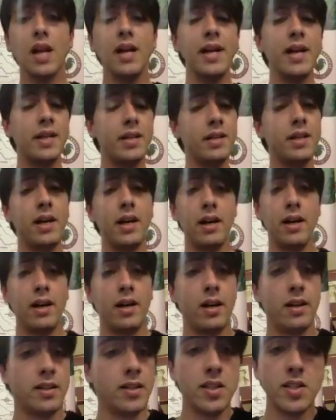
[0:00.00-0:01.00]
And
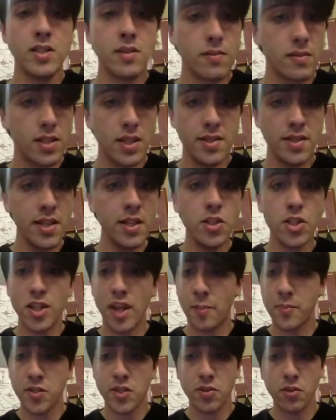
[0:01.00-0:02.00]
this stage is
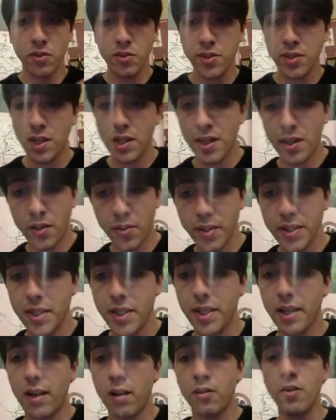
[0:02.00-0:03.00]
absolutely
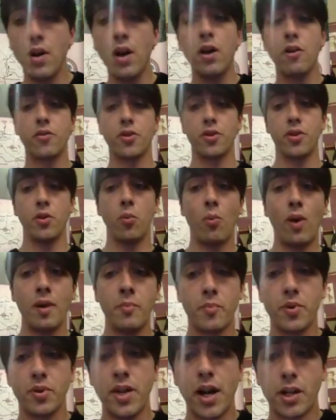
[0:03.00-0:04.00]
critical for the
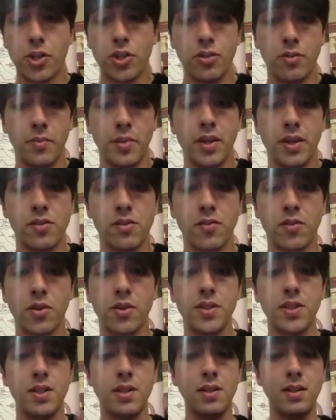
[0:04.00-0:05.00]
wine production, because of
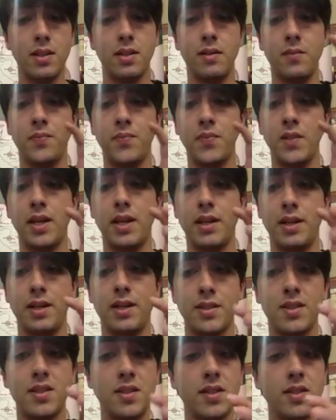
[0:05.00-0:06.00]
course,
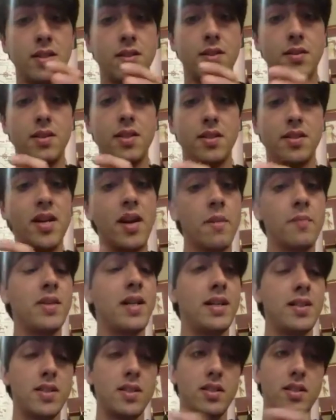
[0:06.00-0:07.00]
since it
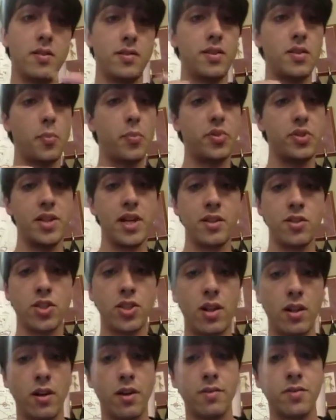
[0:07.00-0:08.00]
determines the
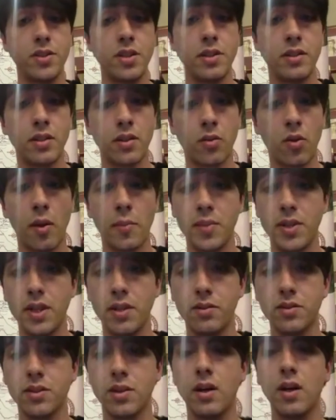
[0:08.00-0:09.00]
potential of the crop
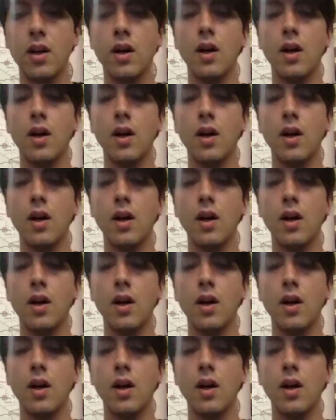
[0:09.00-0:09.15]
yield.